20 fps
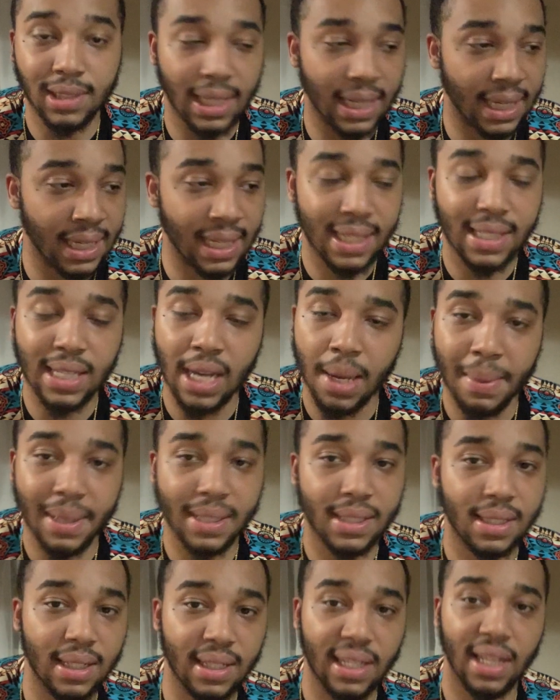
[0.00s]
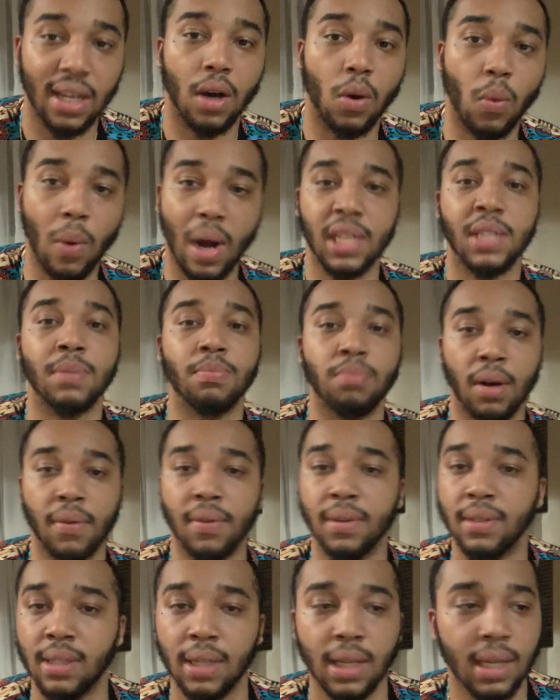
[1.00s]
Like anytime I sit down and watch
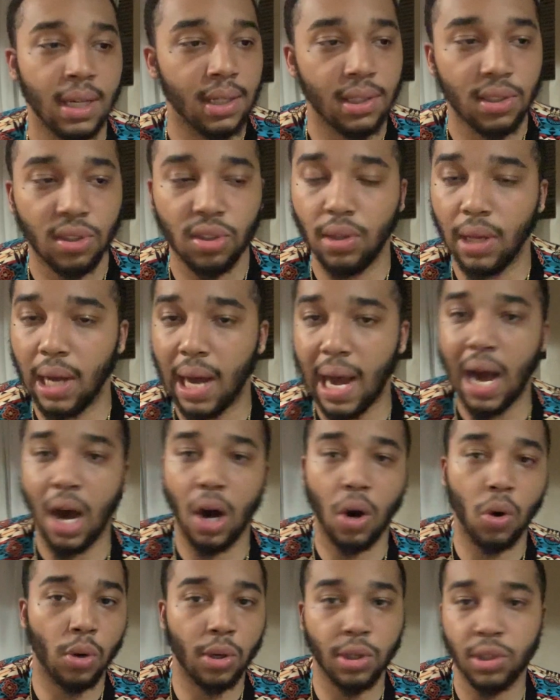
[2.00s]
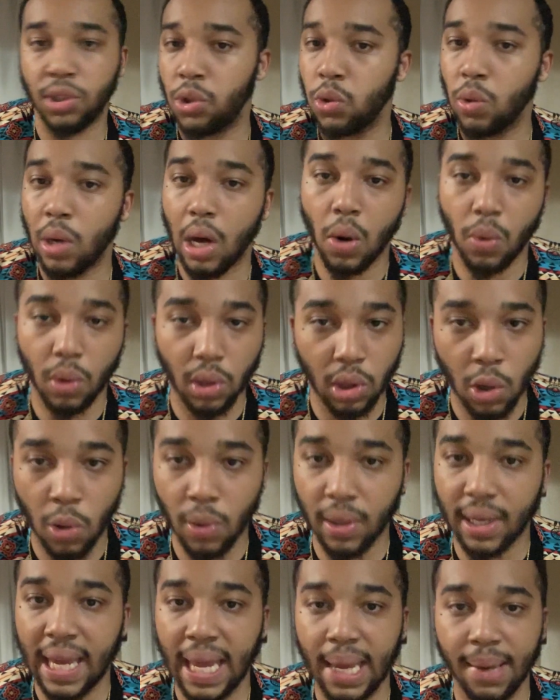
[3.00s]
brothers an hour, 2 hour
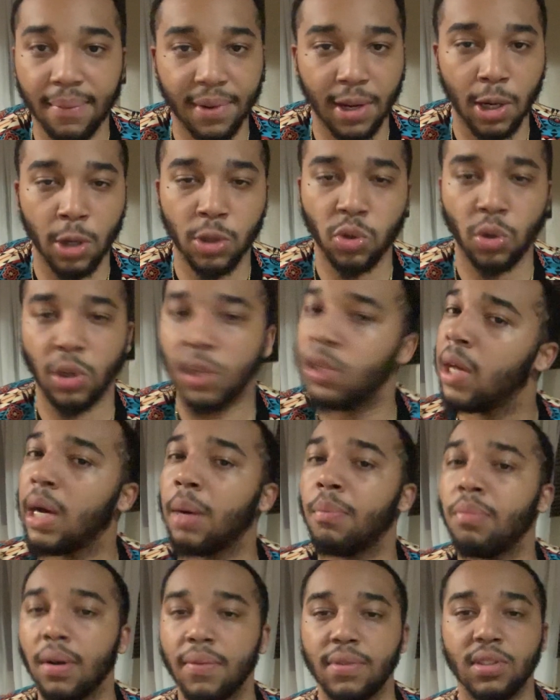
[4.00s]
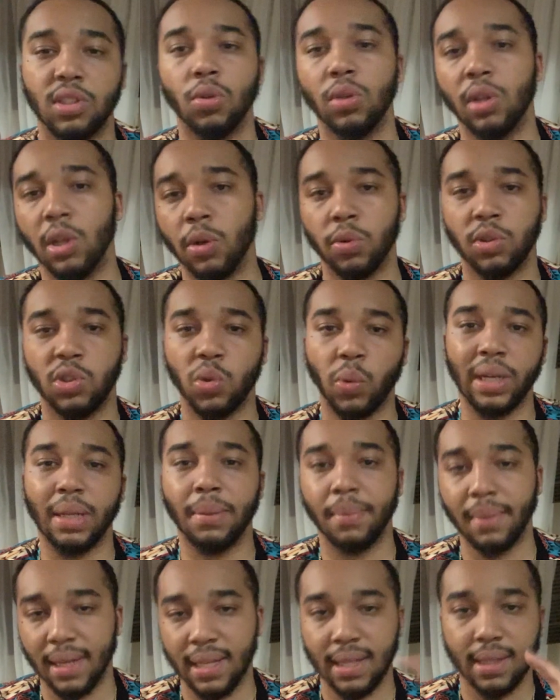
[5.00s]
long camp videos, or you know how brothers do little
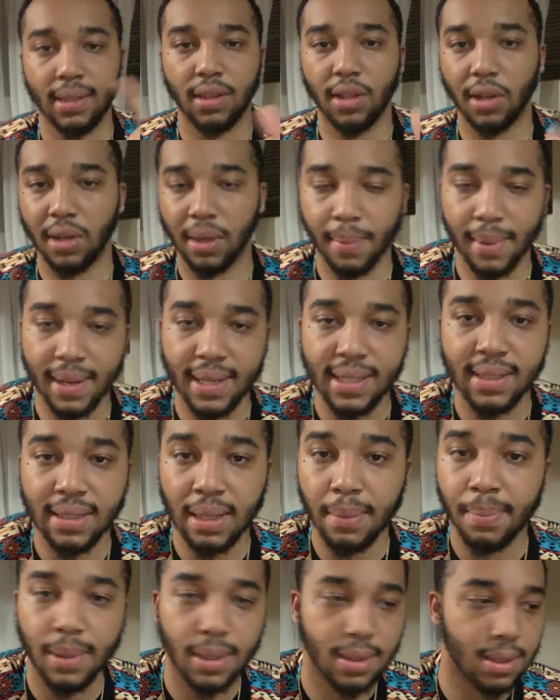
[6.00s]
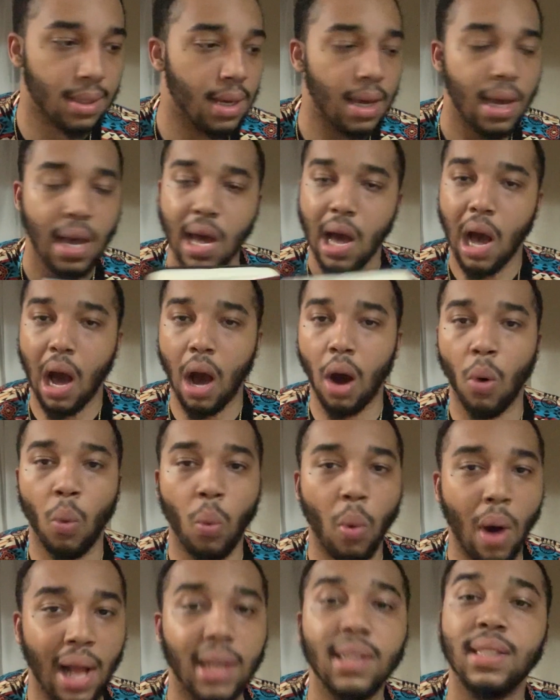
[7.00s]
20-minute, 30-minute snippets, I'll
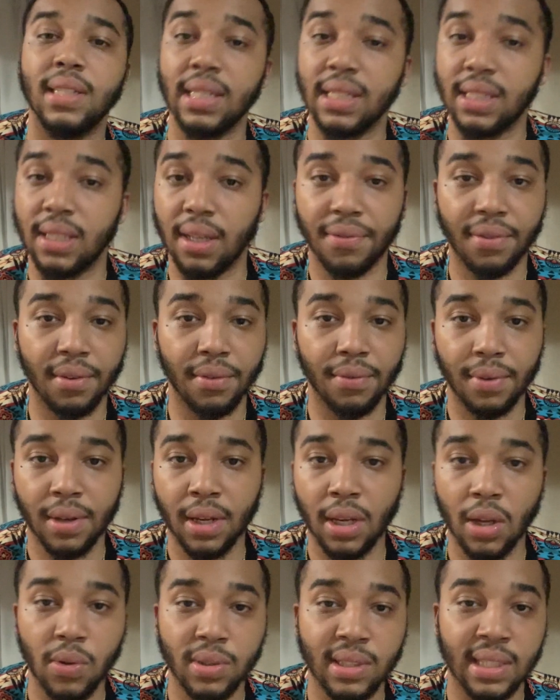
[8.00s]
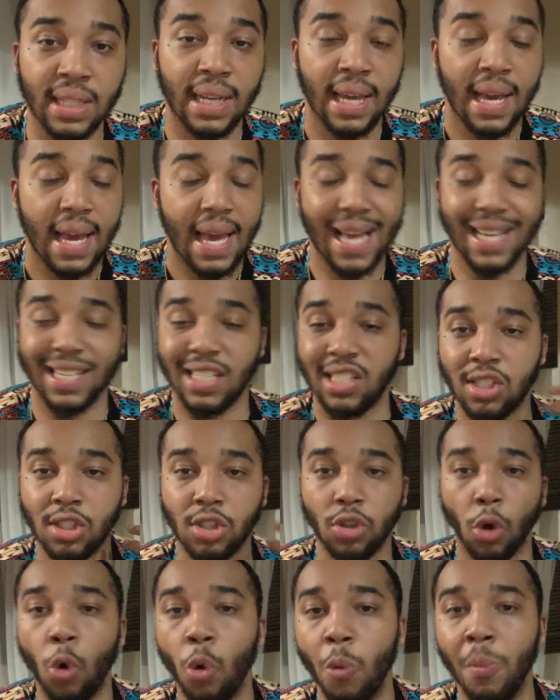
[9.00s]
watch these different videos, and it's
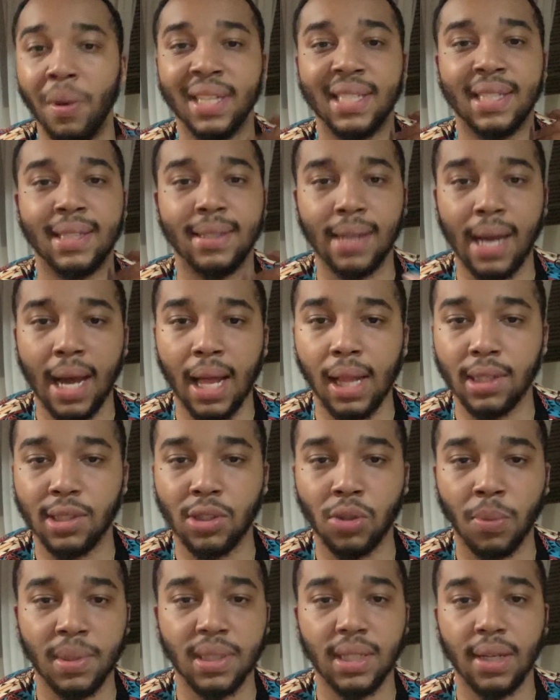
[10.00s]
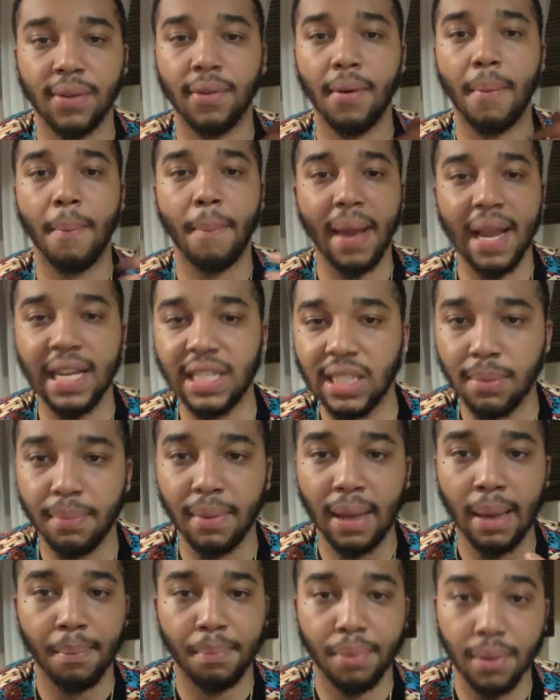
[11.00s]
so much knowledge, so much information
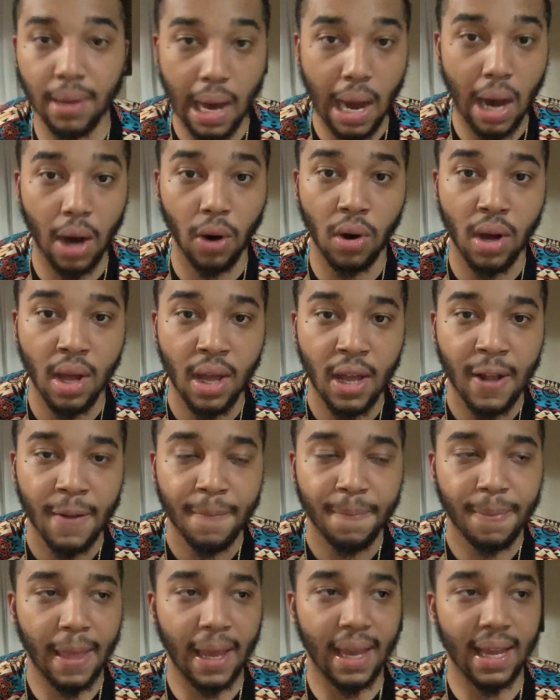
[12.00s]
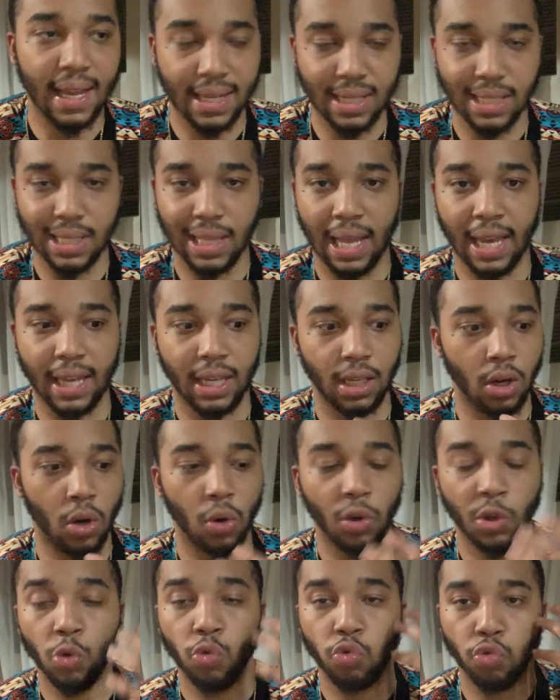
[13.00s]
being put out that it's like,
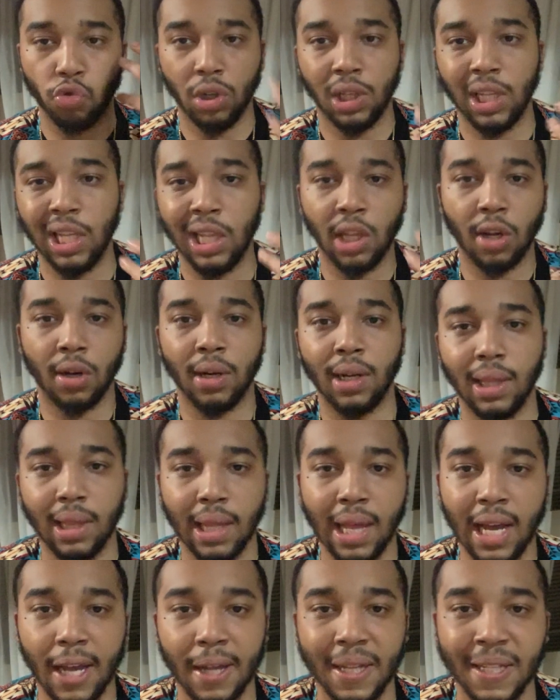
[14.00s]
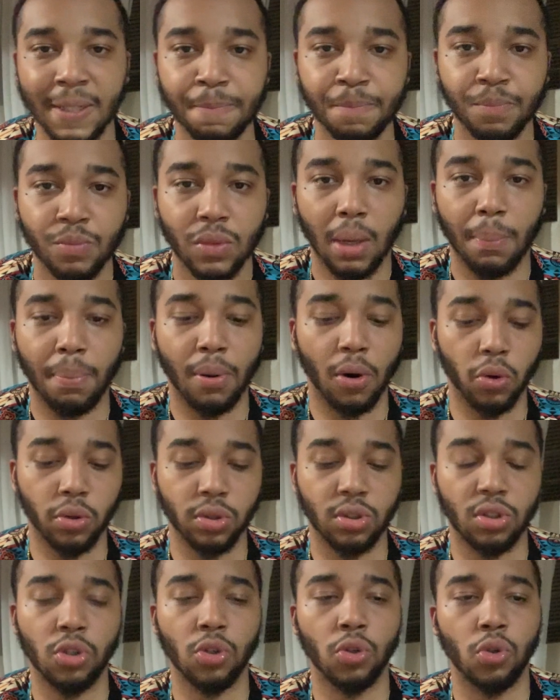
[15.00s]
yo, you really learn a lot,
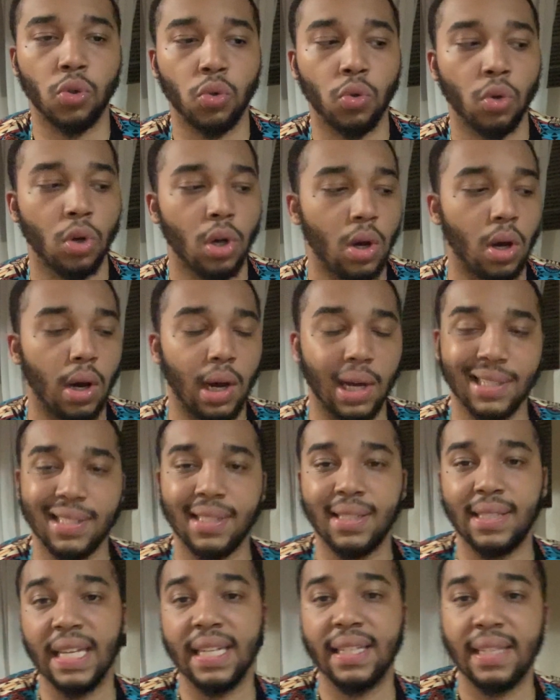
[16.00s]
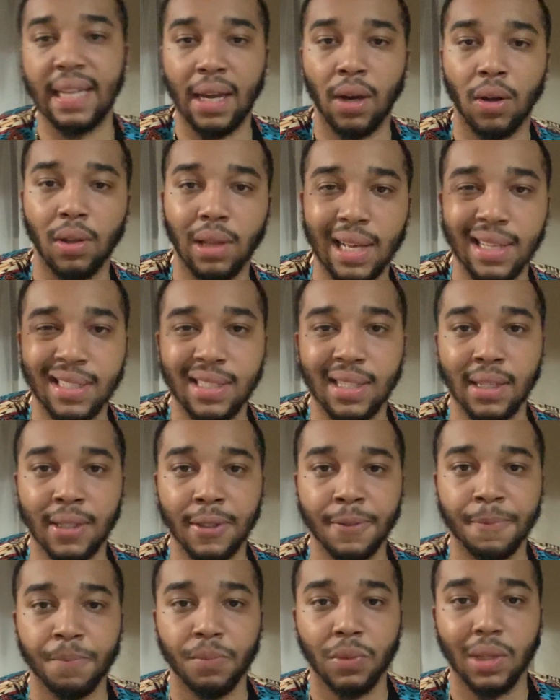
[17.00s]
opposed to a sit down
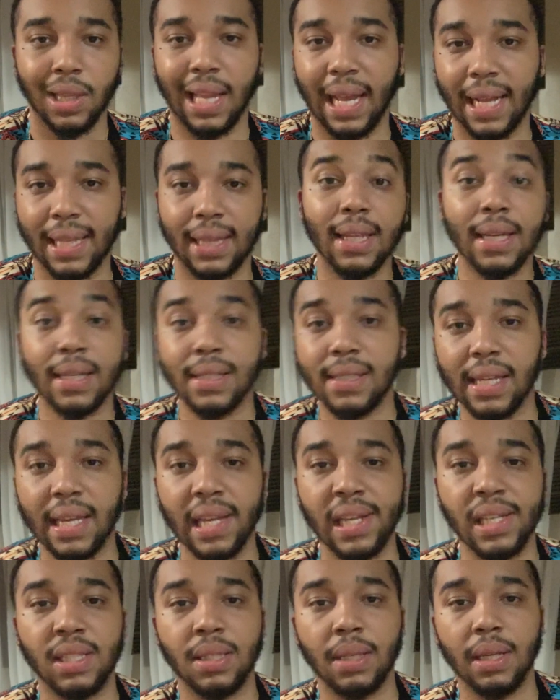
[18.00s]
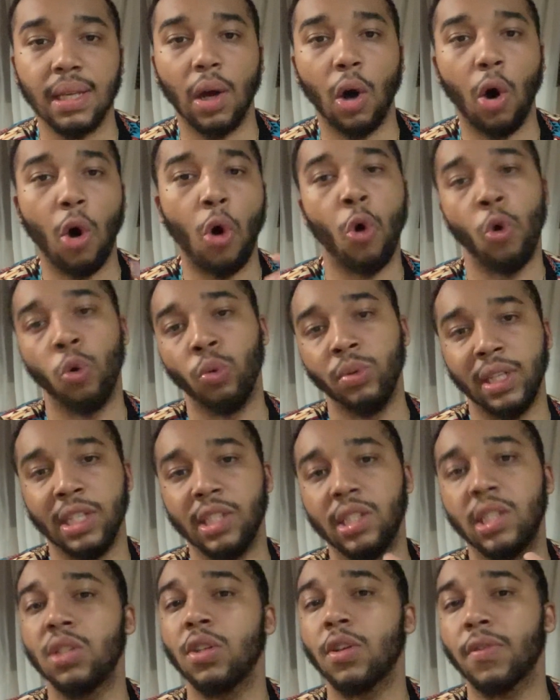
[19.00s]
lesson like this is honed
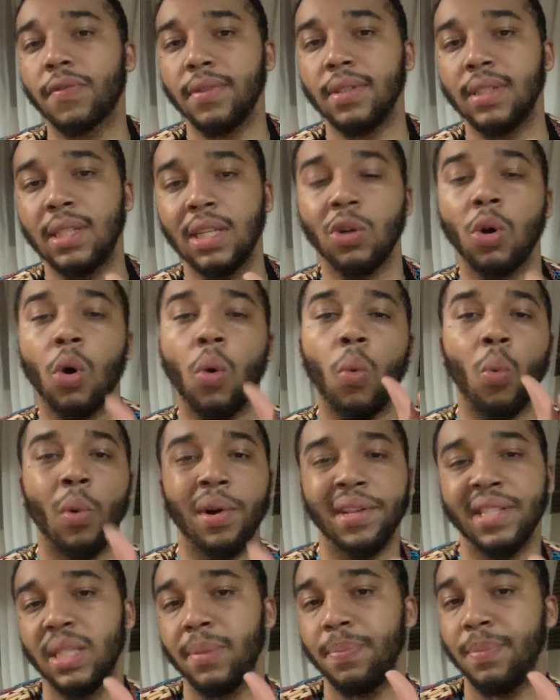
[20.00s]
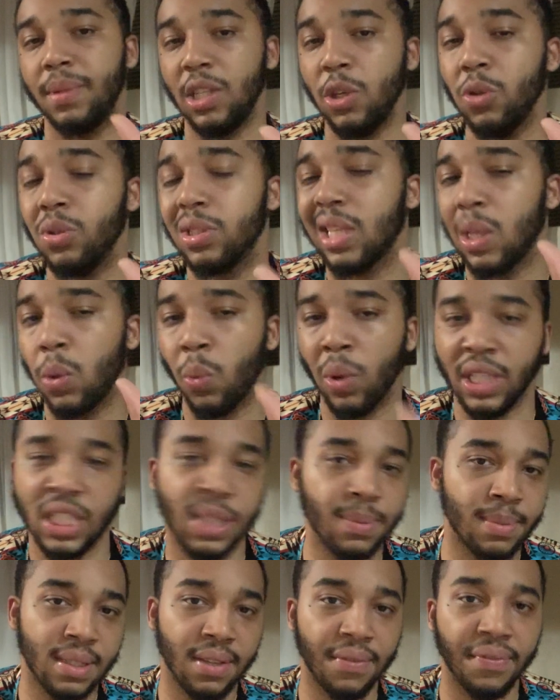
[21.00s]
and surfaced in on usually one
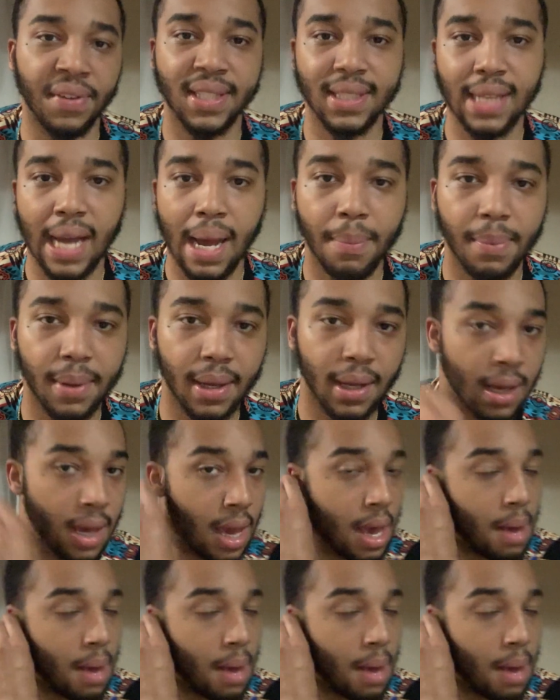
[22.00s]
specific topic.